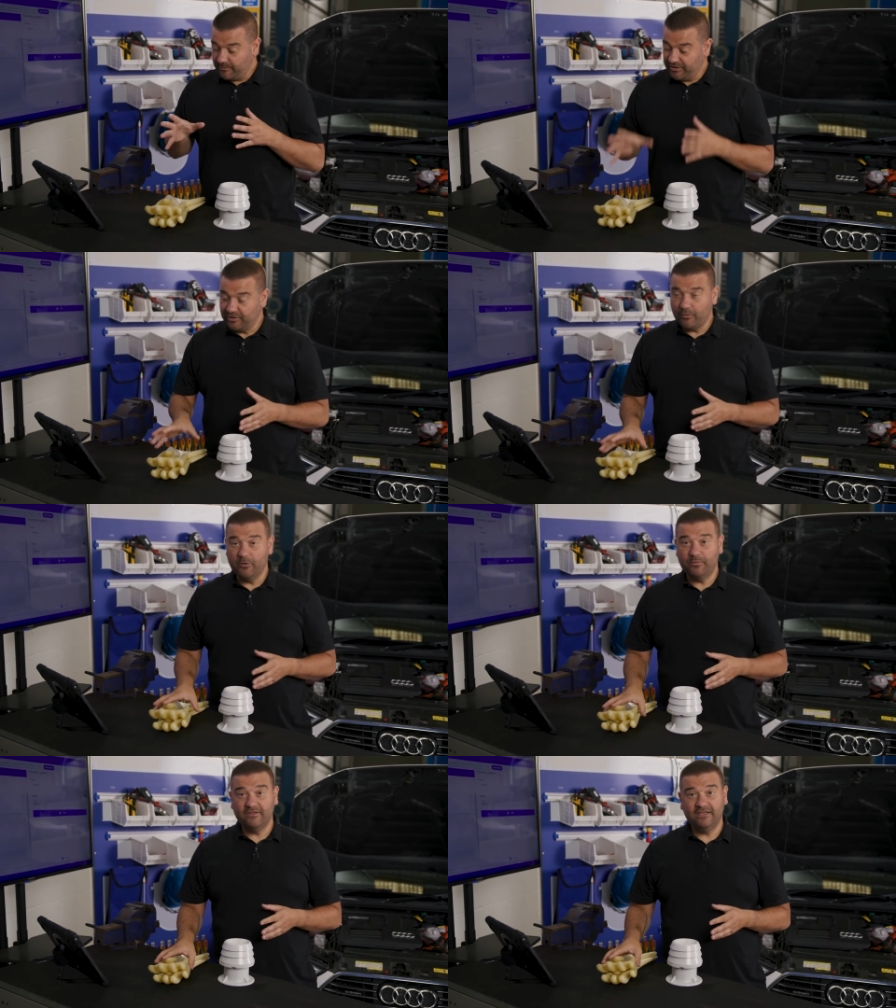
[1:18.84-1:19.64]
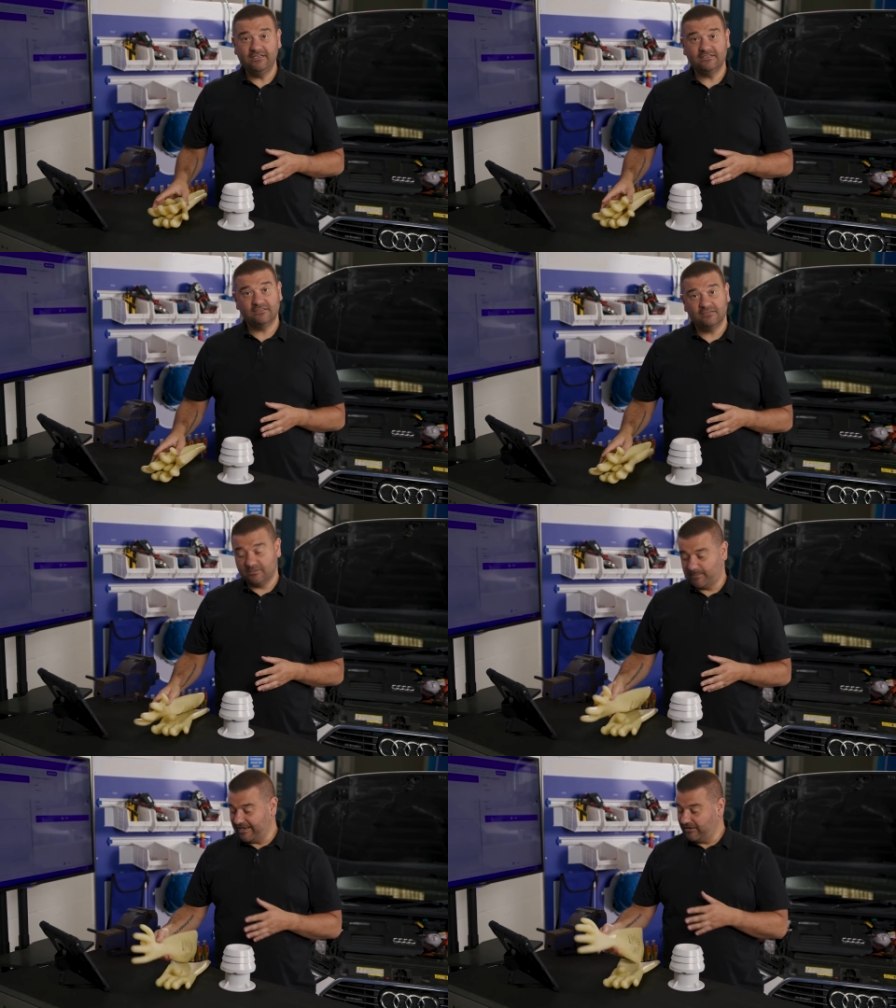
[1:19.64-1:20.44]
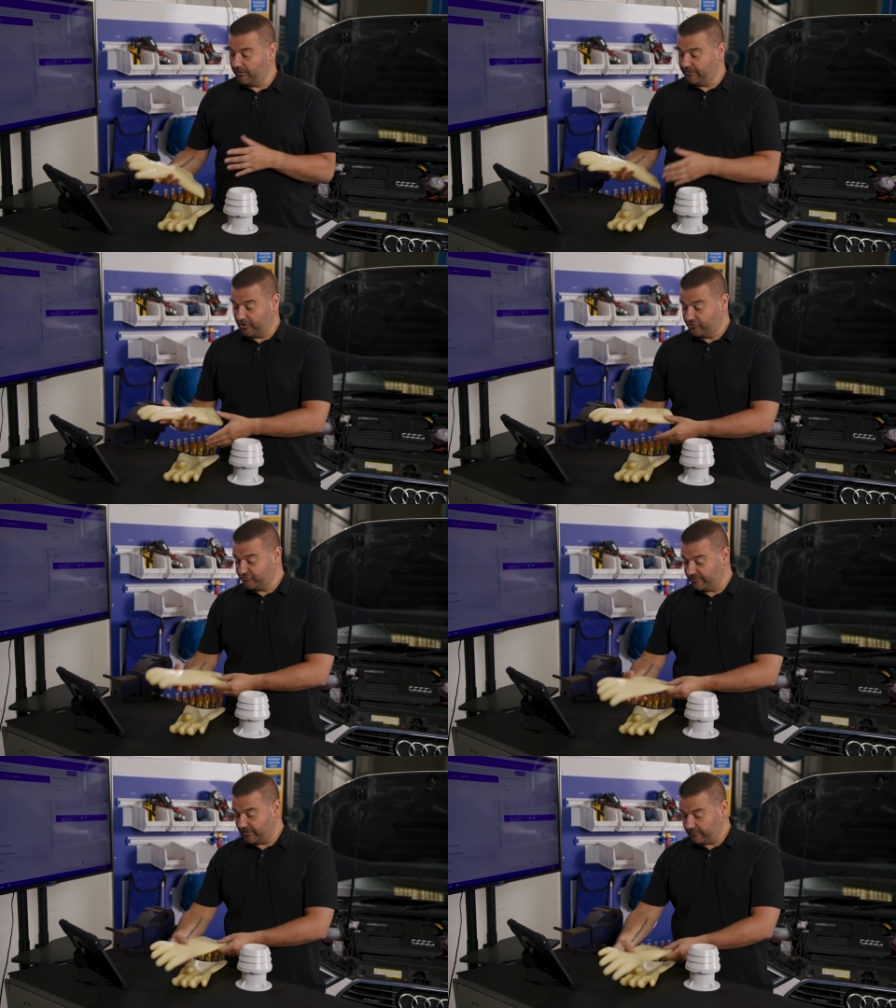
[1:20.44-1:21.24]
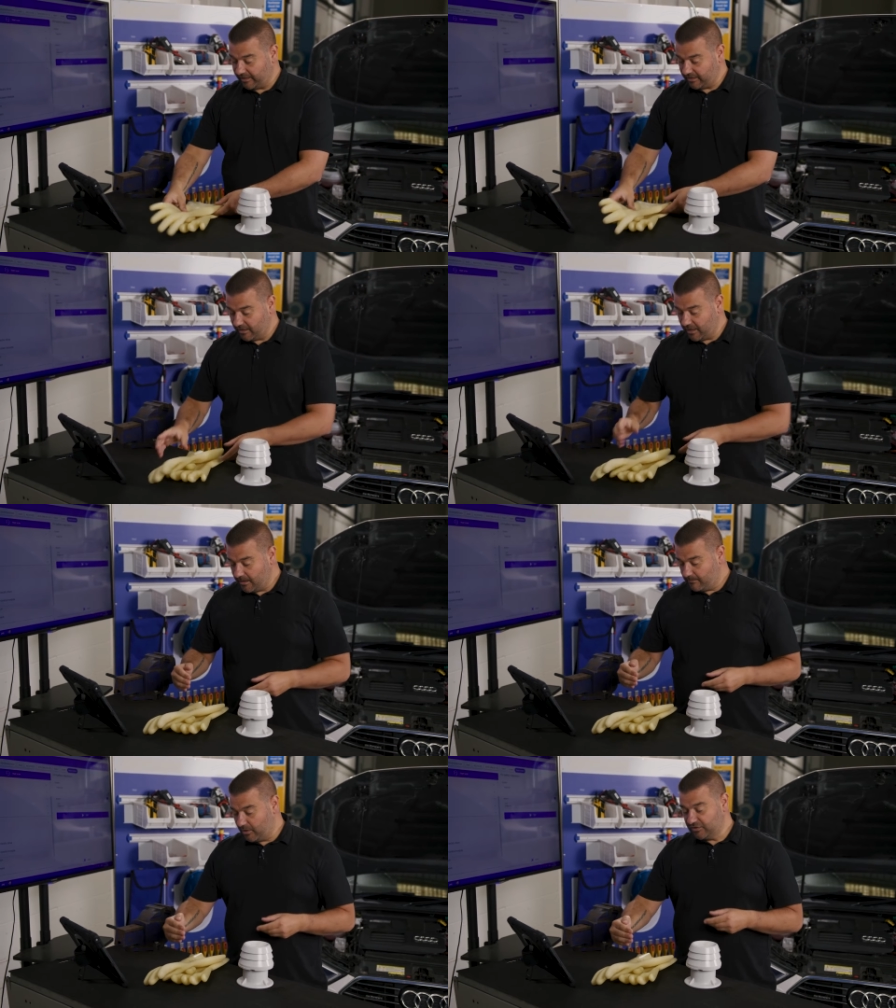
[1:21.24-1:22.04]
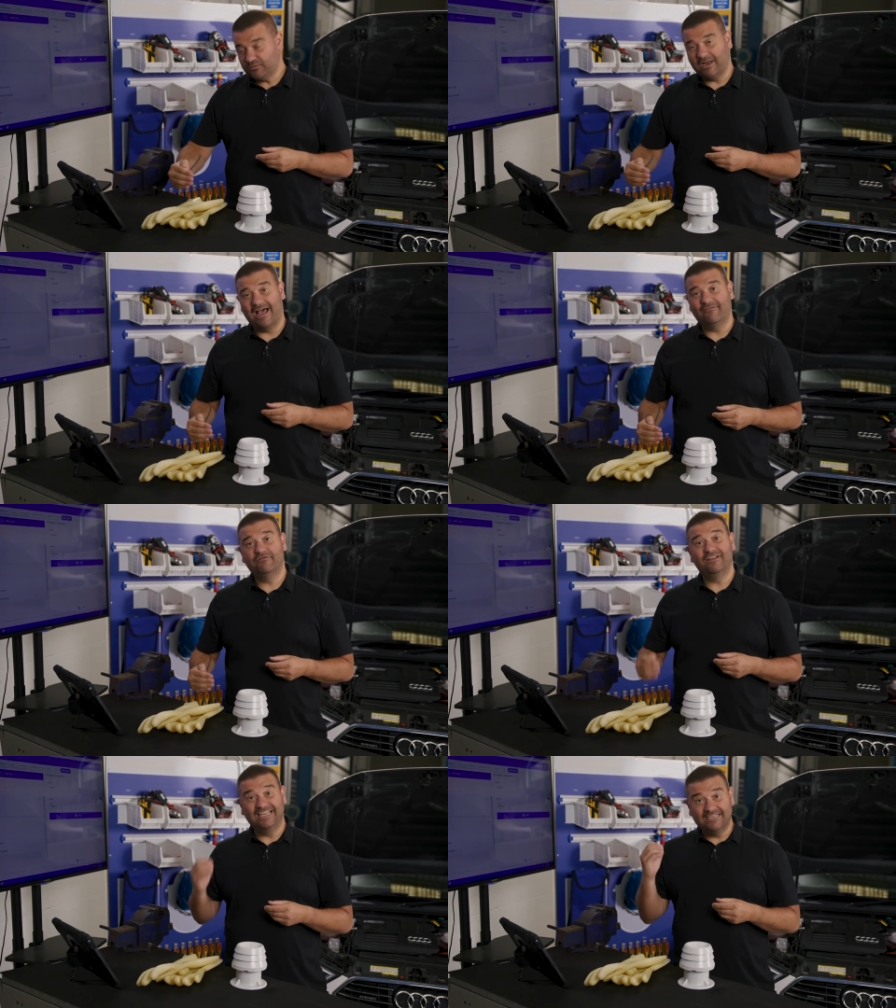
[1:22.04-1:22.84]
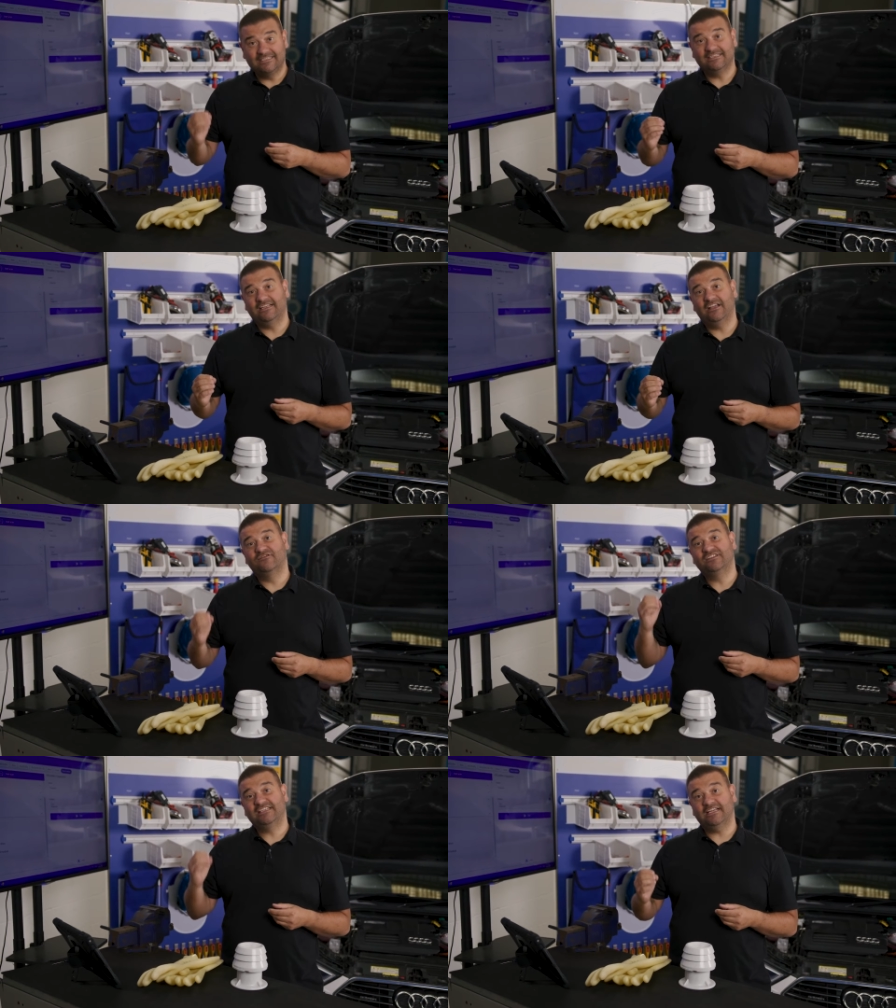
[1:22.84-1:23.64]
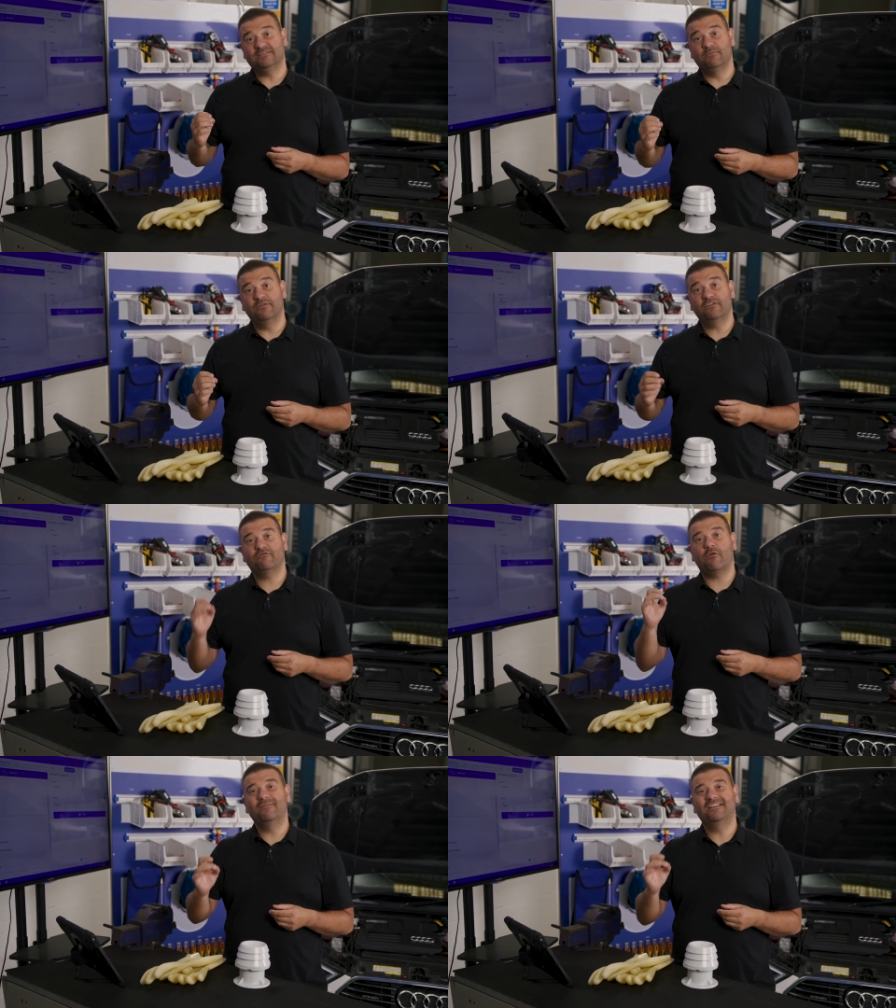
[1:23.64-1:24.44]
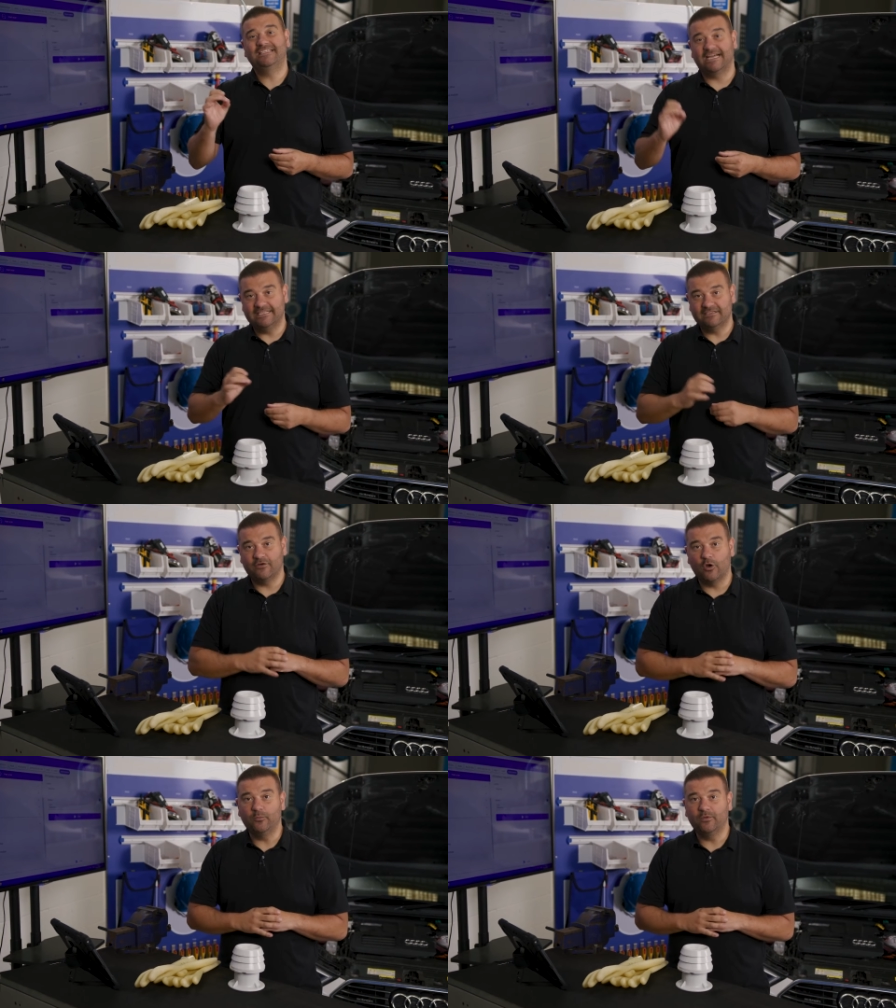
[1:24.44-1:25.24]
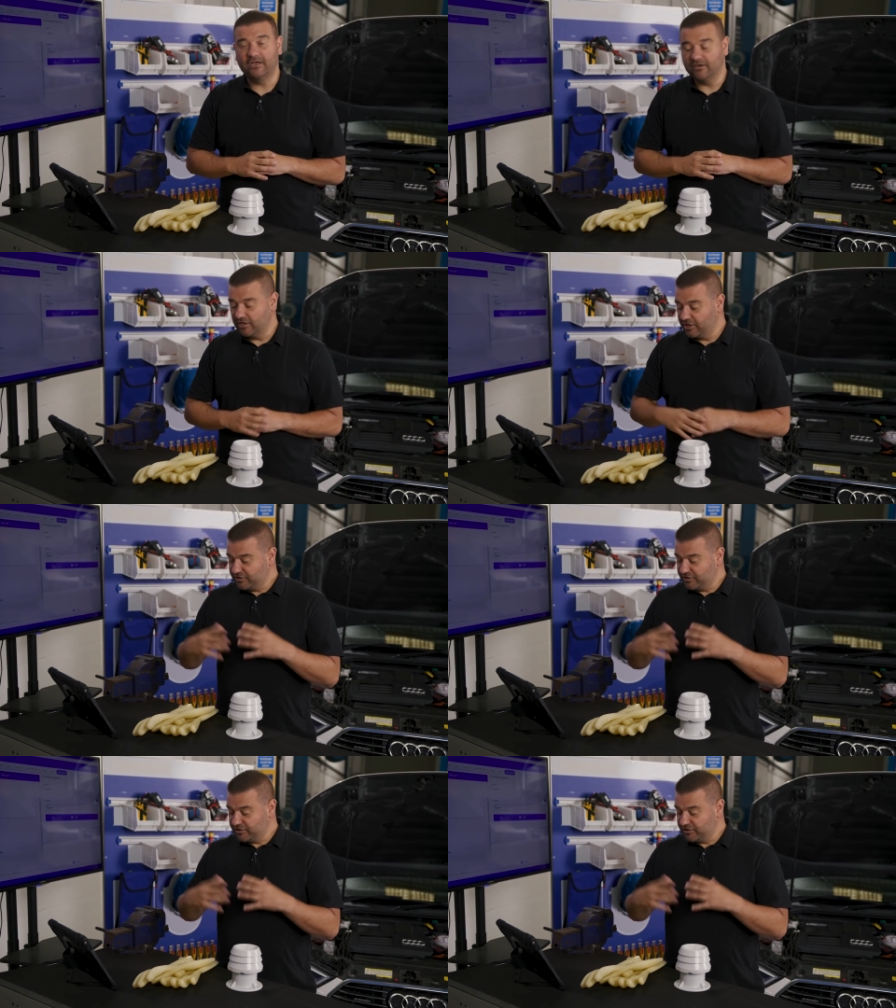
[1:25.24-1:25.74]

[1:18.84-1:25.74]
Now, when you do open these, depending on the country that you're in, most will have a validity of 6 months from the date of opening.